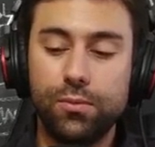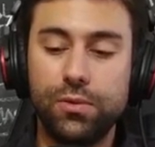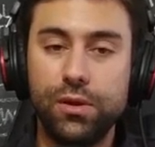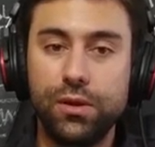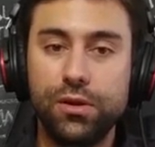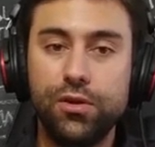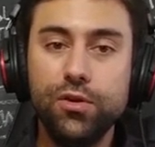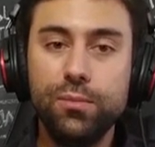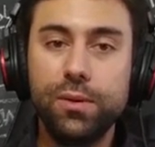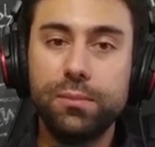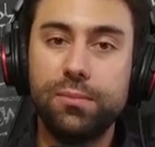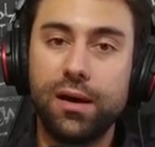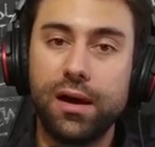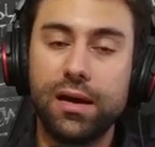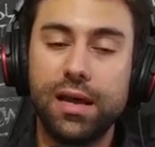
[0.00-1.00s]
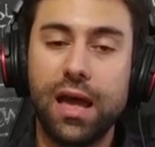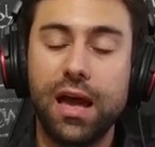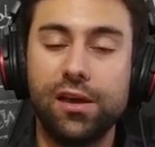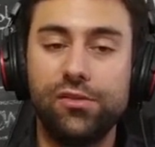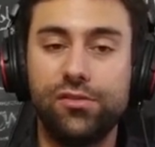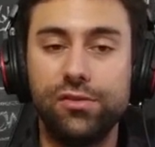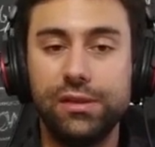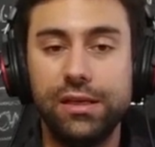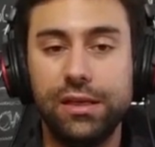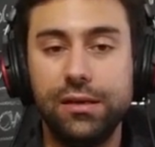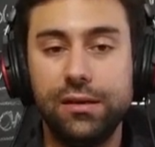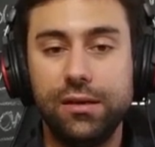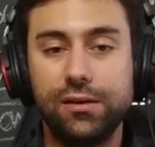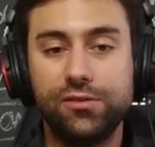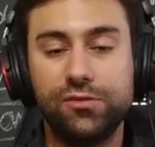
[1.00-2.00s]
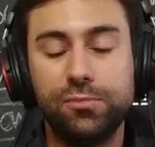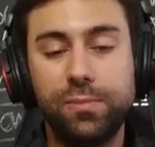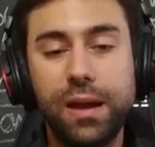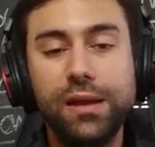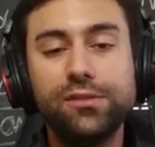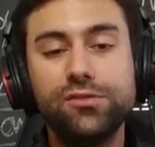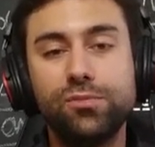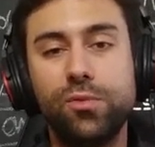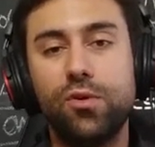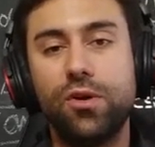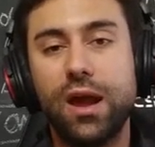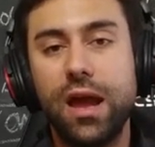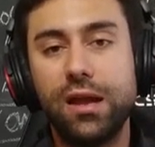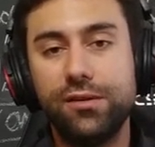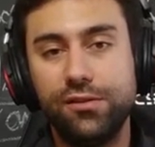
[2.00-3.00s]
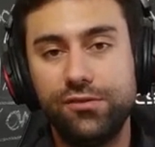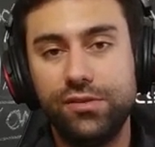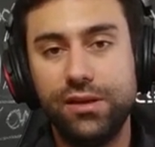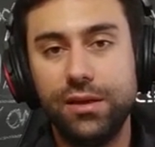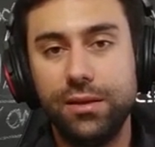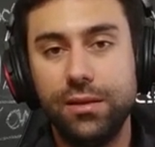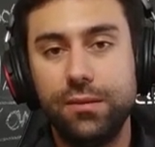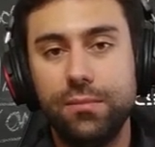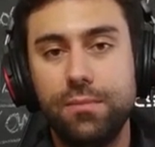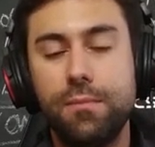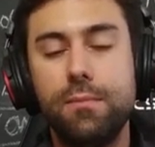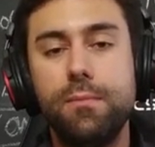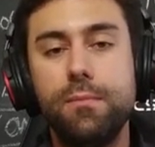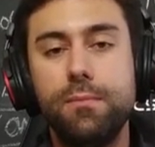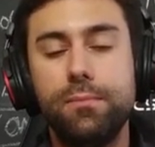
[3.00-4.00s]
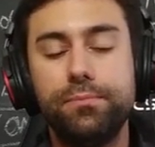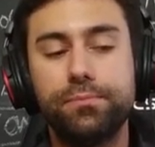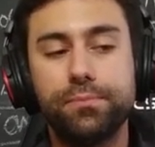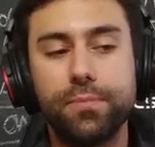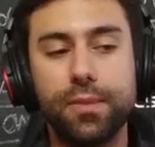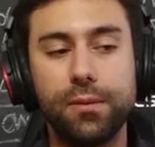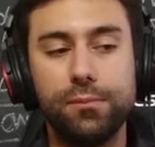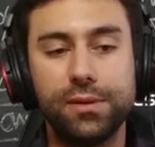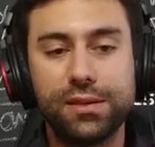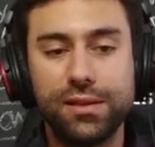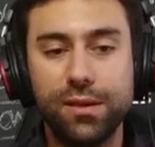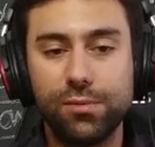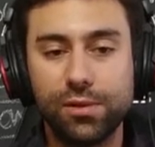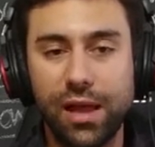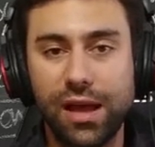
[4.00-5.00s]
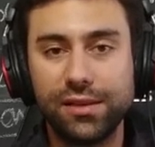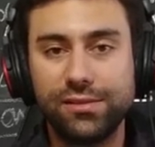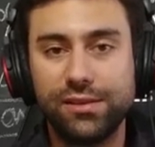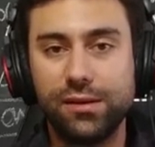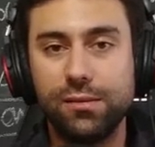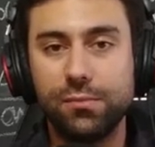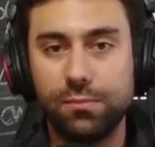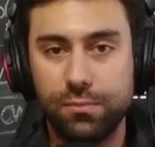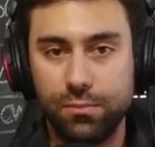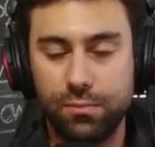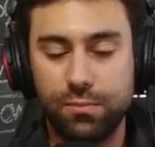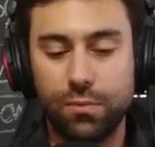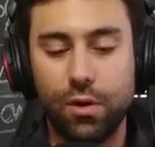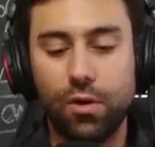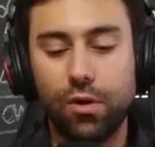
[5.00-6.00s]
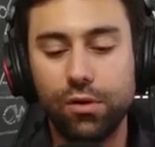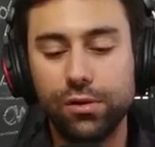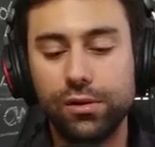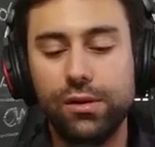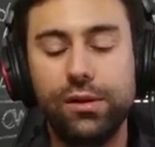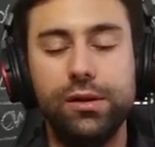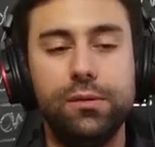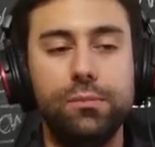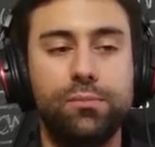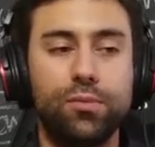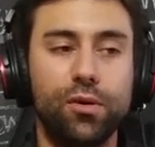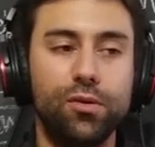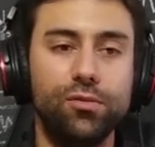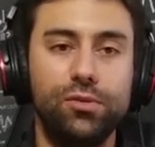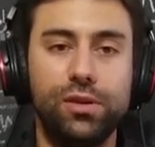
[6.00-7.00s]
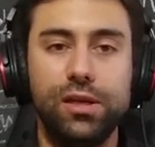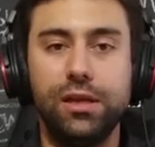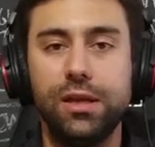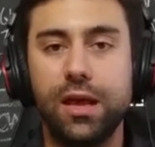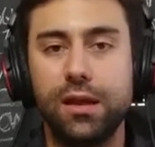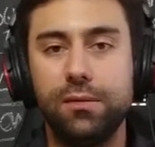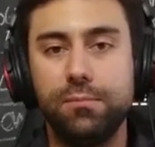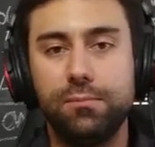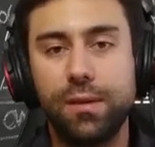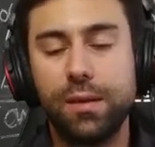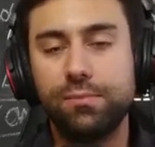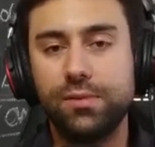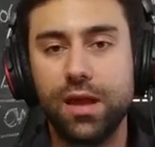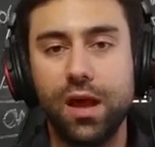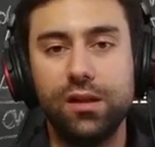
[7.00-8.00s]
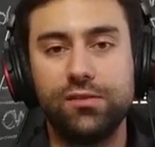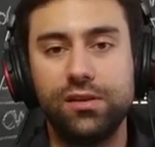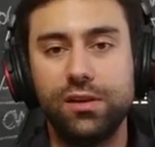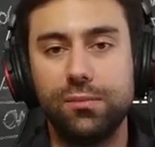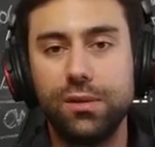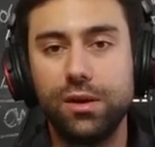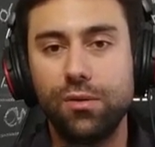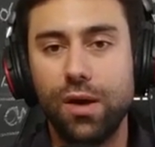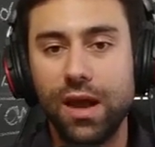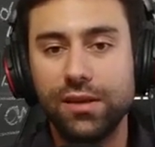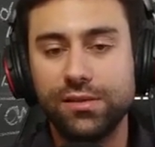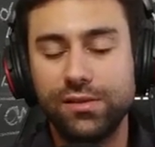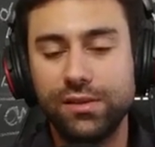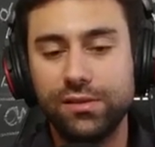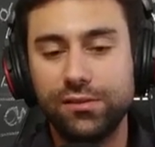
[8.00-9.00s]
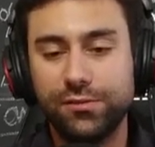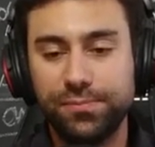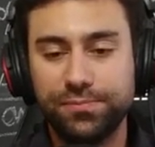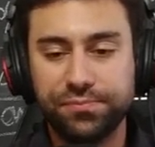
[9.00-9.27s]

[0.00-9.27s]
The human body actually expends more energy metabolizing all the protein and peptides and amino acids